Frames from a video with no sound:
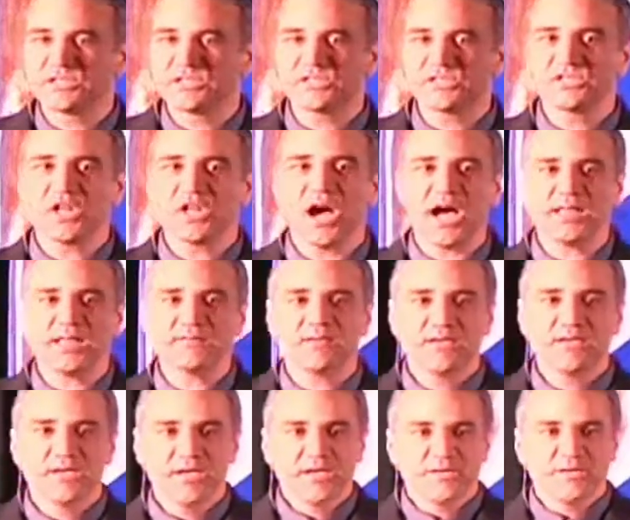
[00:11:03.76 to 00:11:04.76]

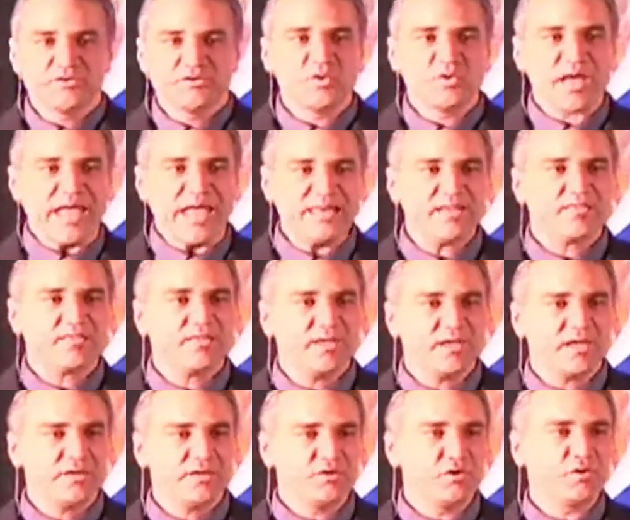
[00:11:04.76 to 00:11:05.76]
physiology. So Stem
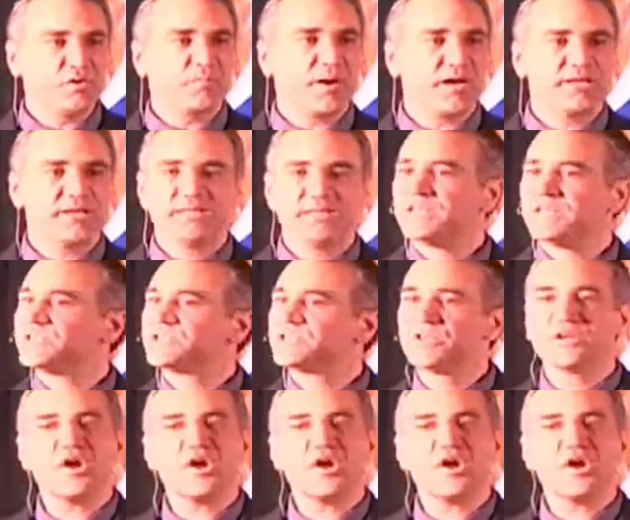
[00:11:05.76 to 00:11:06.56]
Enhance does not